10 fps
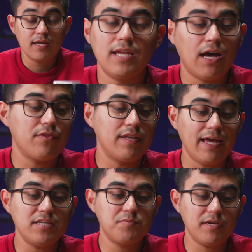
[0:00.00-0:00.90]
Now, the
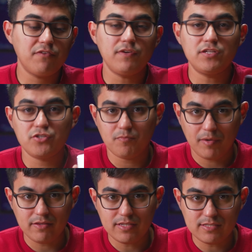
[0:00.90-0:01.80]
next big feature
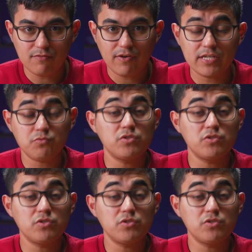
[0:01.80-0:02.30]
about this device,